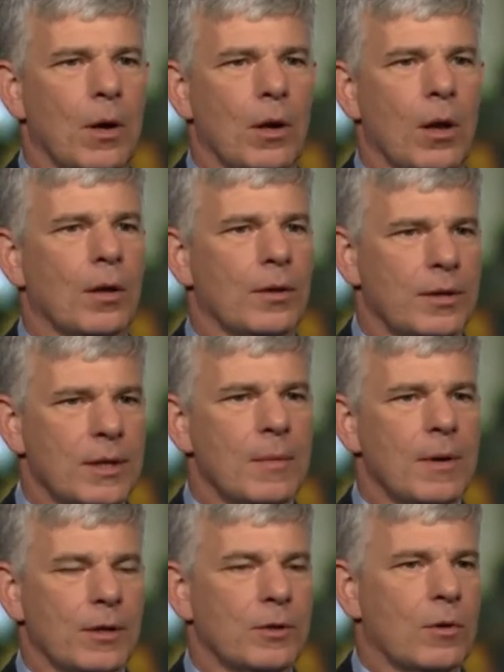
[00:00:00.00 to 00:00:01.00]
along the
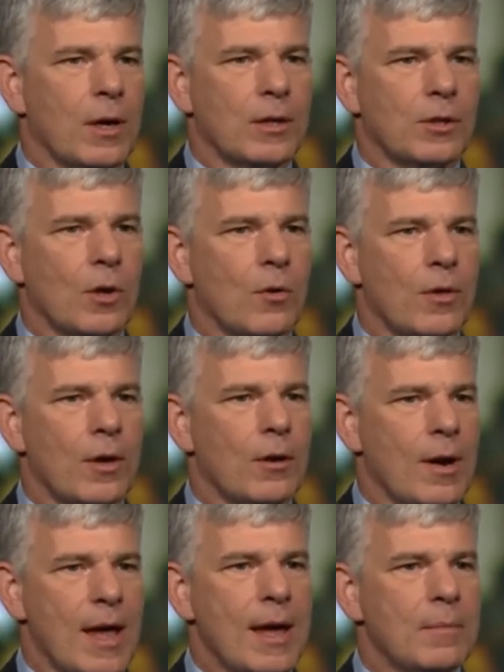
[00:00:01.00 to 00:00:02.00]
demilitarized zone that
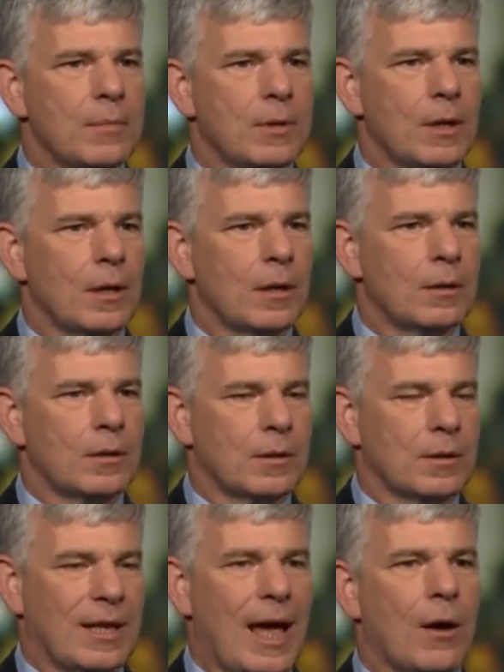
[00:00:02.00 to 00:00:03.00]
are aimed uh,
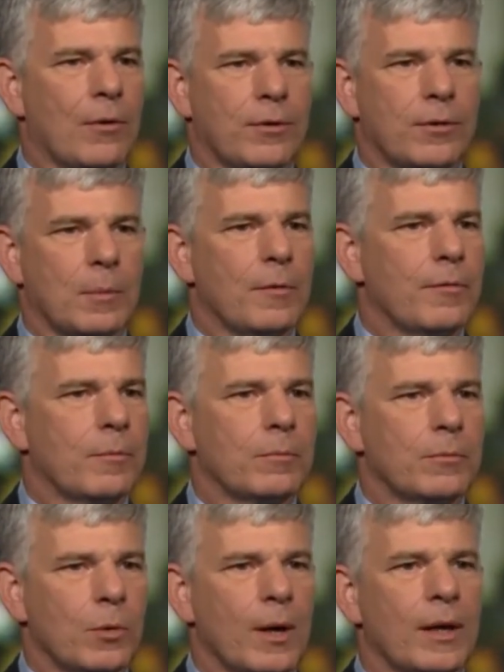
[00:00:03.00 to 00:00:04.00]
south, some of
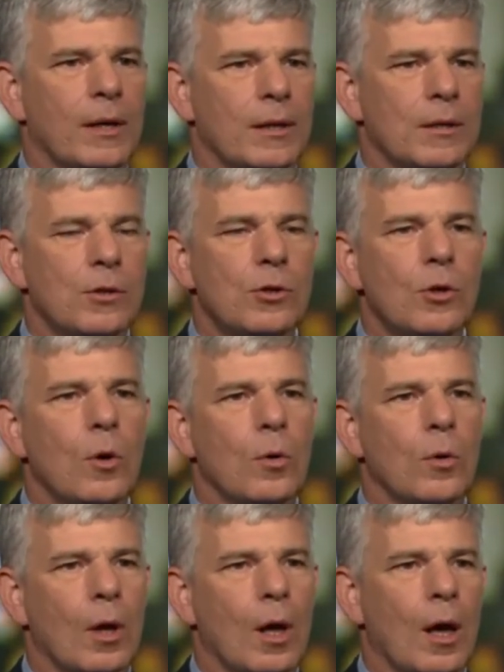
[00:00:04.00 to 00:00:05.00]
them directly in Seoul.